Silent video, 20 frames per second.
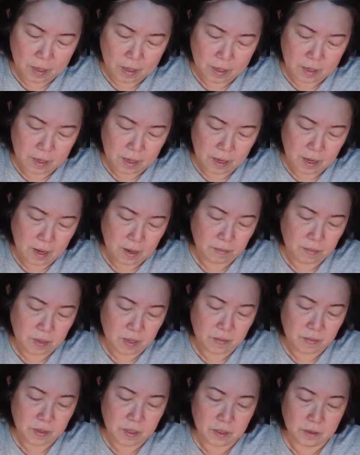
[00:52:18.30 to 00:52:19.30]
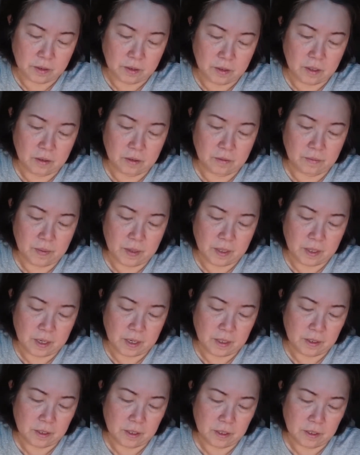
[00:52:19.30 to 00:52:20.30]
Yeah, maybe it's not a bad
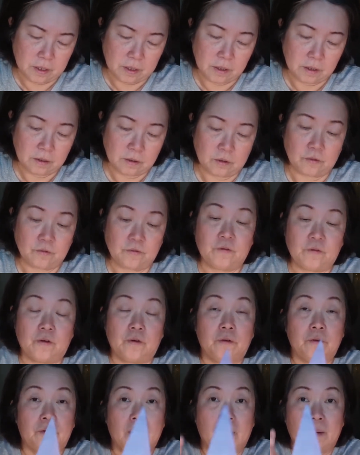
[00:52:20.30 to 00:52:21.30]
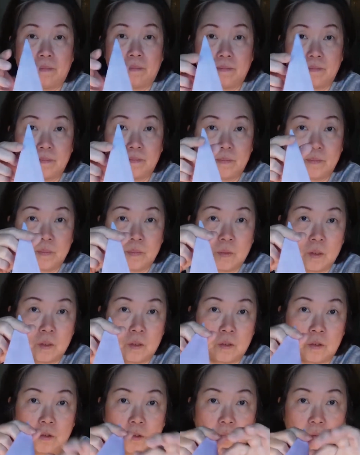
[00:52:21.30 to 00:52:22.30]
idea to fold them.
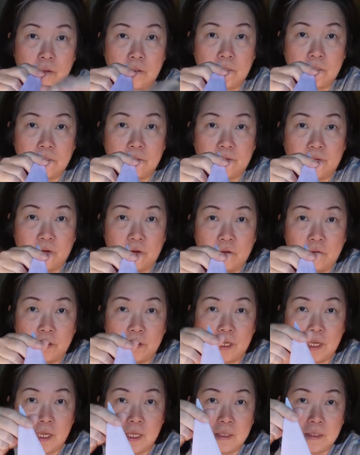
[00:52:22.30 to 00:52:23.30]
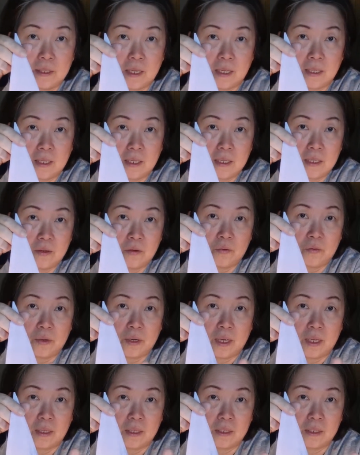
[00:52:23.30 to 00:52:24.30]
So you just fold in and then you will
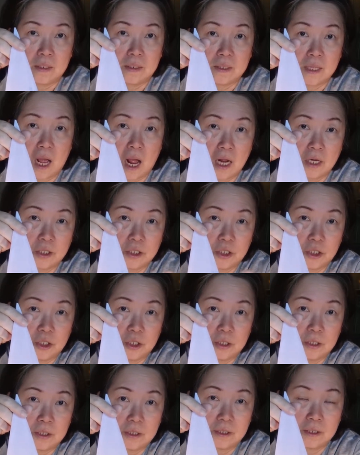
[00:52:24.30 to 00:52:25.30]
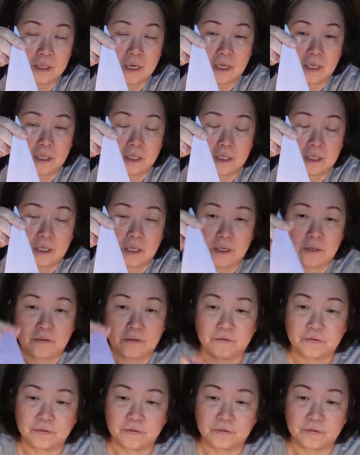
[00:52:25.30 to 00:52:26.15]
get this arch like a curve.